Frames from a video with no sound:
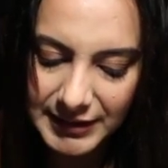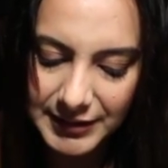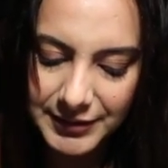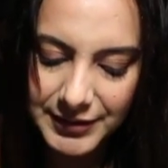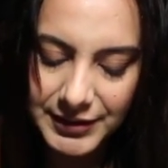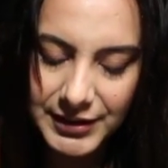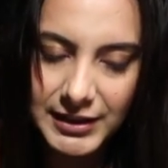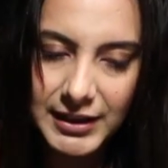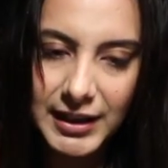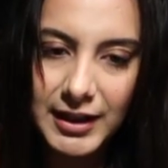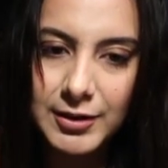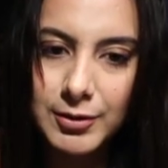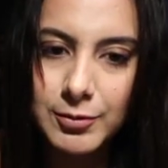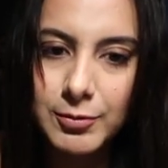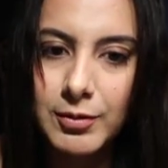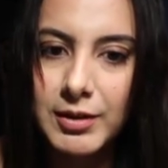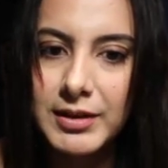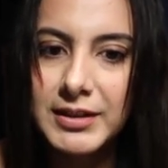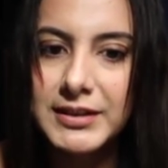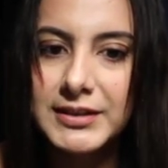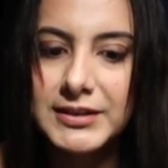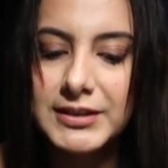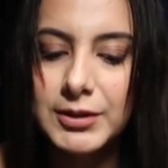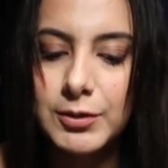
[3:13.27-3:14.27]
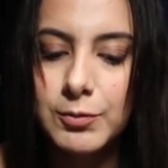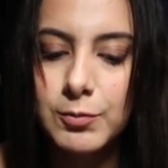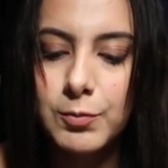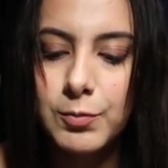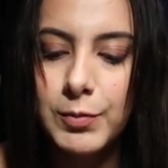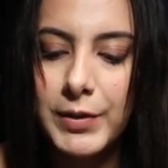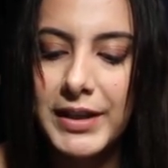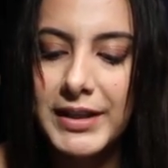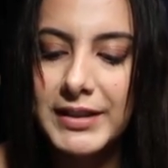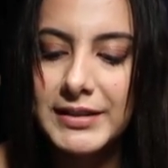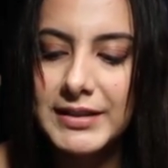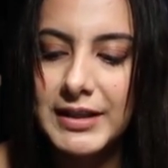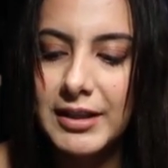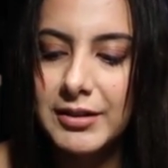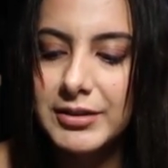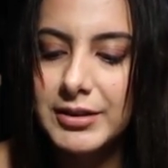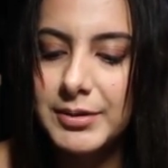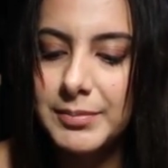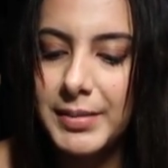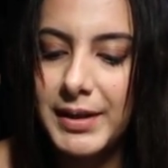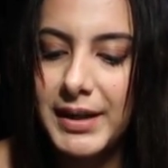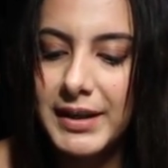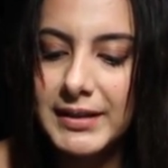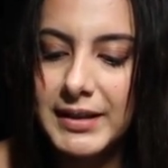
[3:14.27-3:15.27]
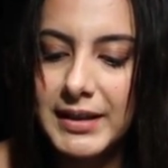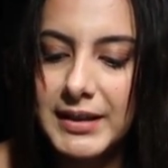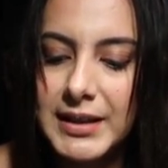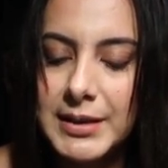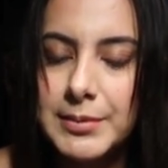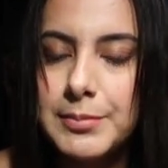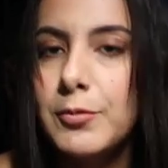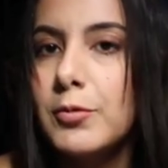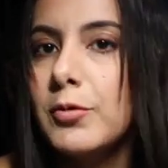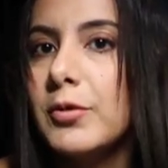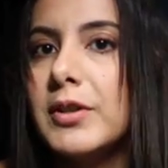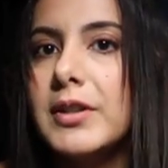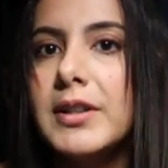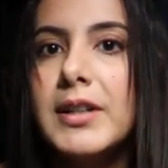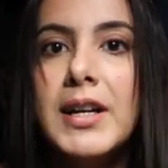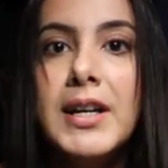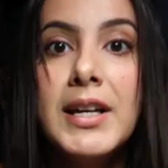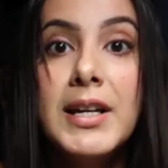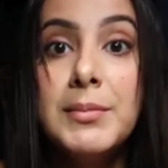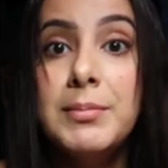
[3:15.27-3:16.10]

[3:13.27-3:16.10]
I feel like I don't want it to weigh down the bag anymore.